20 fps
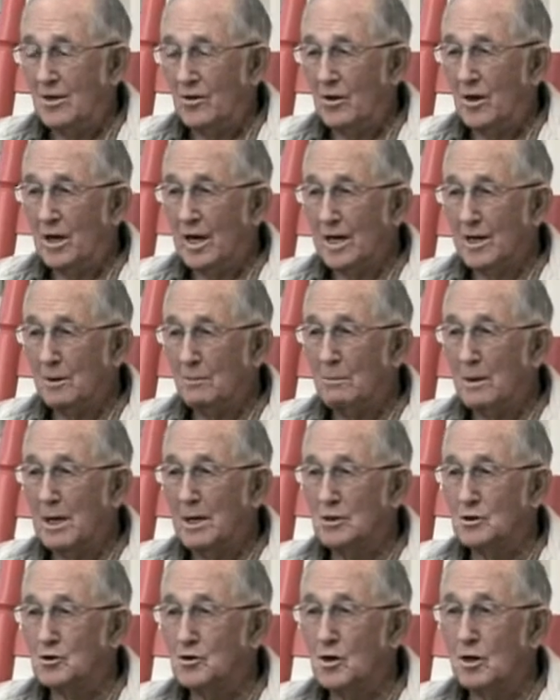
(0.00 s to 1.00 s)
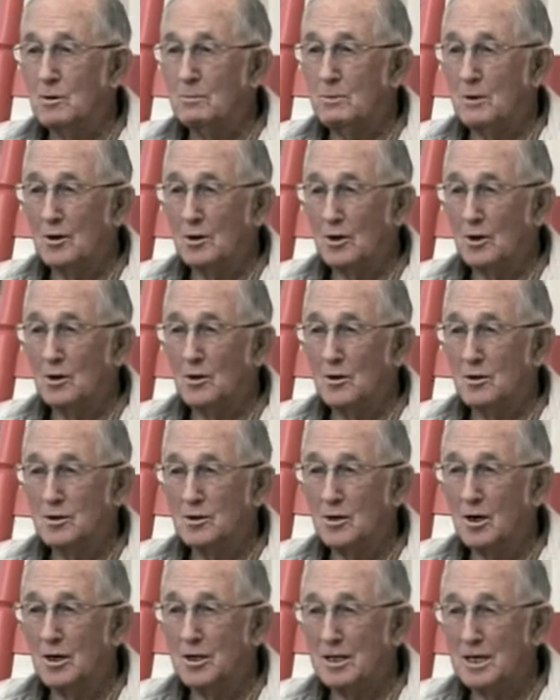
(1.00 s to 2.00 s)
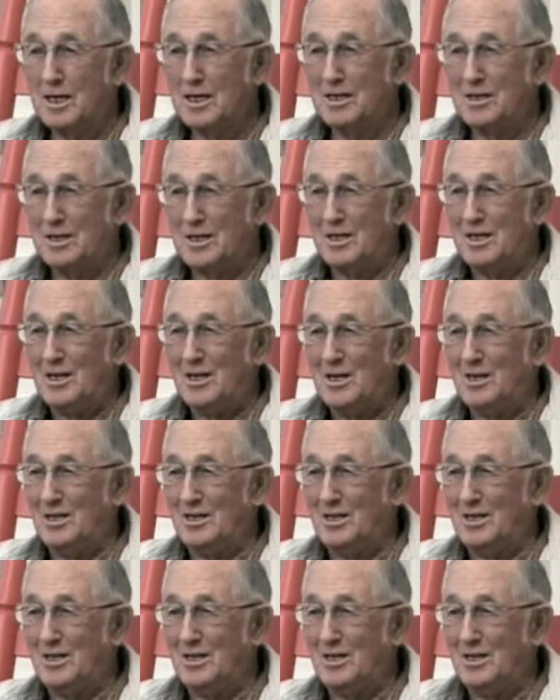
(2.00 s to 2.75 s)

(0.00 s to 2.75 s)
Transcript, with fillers: they had a bad sleep in the night, so I didn't.